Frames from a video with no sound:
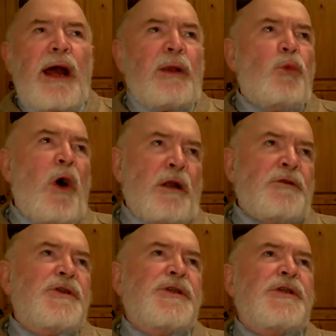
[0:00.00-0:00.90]
And
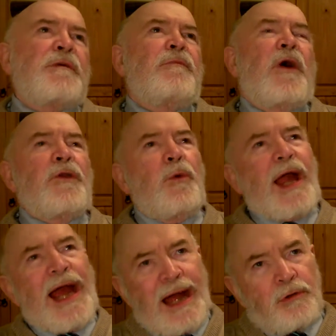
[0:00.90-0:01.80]
once, on the
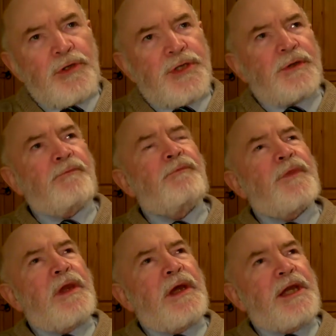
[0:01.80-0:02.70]
way out,
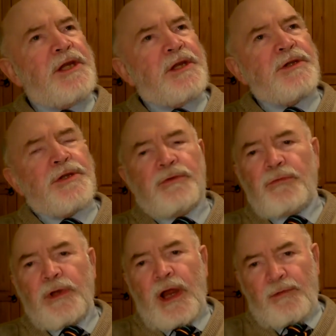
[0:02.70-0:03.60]
it didn't
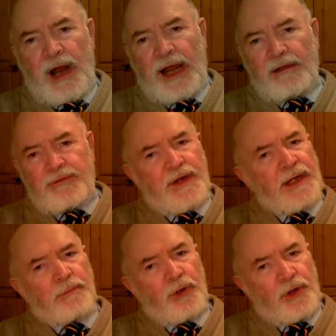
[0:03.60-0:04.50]
arrive
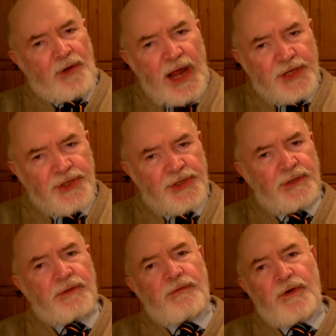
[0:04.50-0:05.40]
in Bucharest
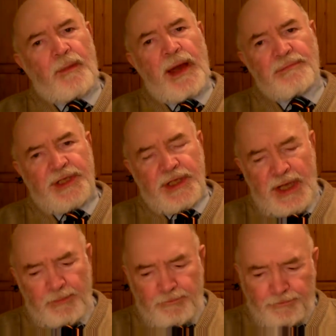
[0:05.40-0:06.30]
from
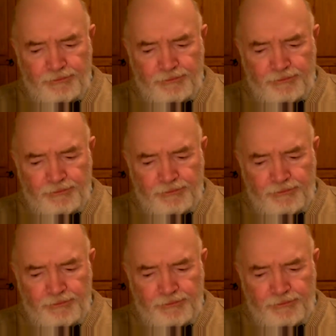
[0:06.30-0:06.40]
Amsterdam.